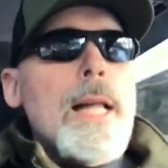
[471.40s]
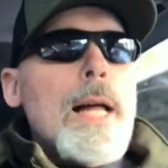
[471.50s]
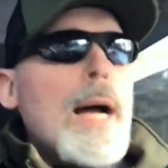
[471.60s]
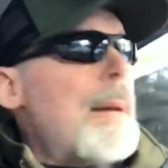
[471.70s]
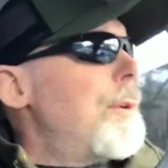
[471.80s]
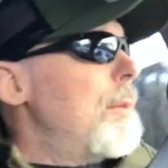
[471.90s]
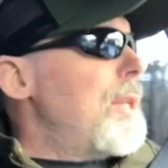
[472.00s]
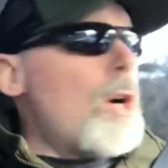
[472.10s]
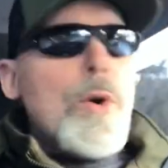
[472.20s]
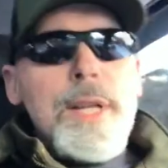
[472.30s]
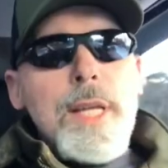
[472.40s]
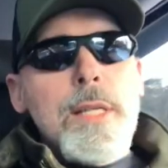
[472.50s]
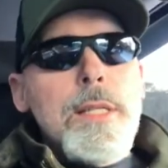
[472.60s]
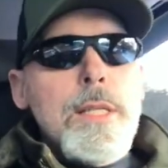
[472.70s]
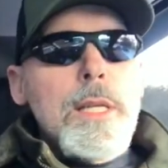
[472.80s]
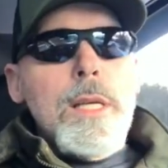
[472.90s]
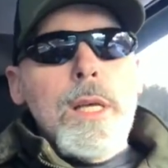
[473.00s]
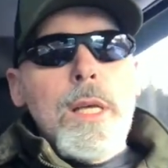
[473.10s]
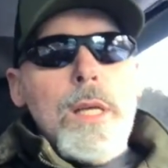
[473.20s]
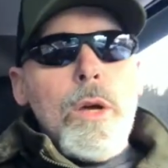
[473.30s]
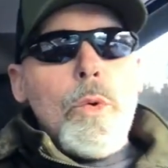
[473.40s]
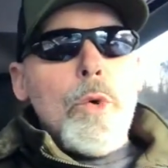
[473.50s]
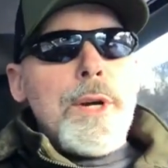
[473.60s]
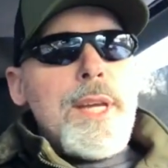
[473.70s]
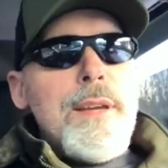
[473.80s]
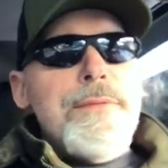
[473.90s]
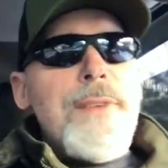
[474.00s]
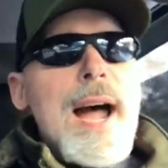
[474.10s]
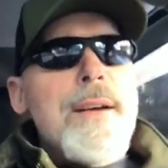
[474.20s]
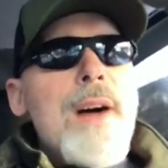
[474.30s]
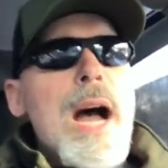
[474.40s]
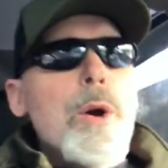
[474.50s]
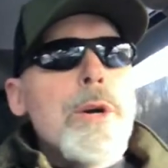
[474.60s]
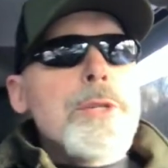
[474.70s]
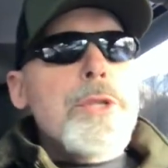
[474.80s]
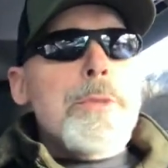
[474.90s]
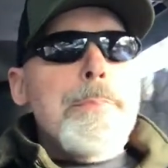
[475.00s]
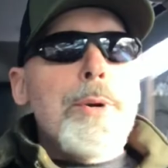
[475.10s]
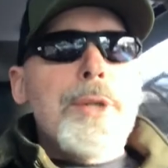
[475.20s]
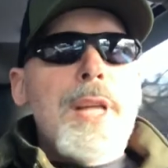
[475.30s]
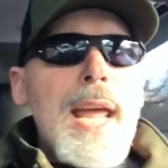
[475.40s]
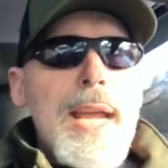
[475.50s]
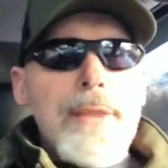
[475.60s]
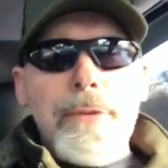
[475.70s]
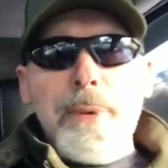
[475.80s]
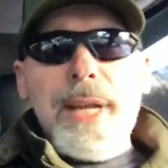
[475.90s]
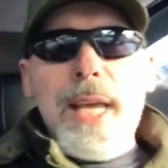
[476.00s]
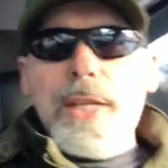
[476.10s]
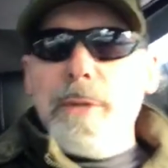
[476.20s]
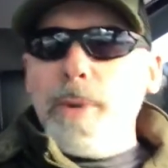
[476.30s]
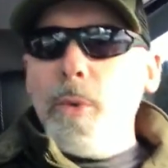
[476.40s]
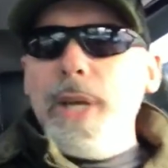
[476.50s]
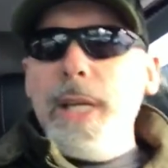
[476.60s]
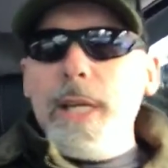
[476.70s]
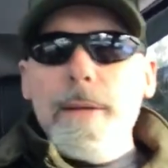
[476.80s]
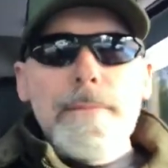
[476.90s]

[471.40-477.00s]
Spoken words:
going to be going in, working 5 hours per day, 3 days per week,